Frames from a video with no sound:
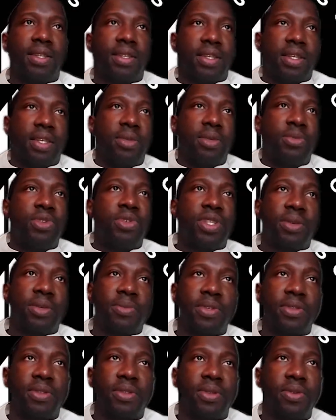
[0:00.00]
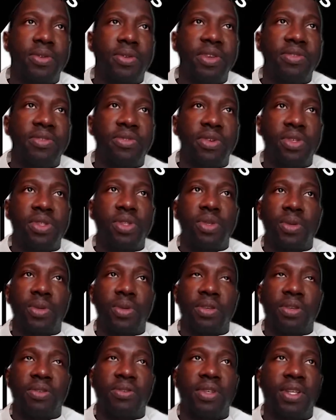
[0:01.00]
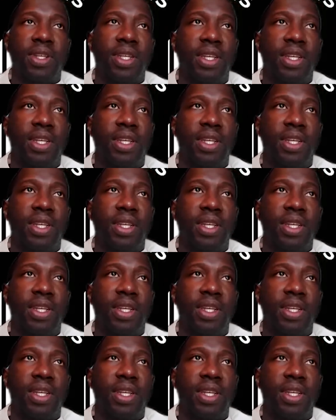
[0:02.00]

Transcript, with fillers: Hebrews chapter three, verse twelve.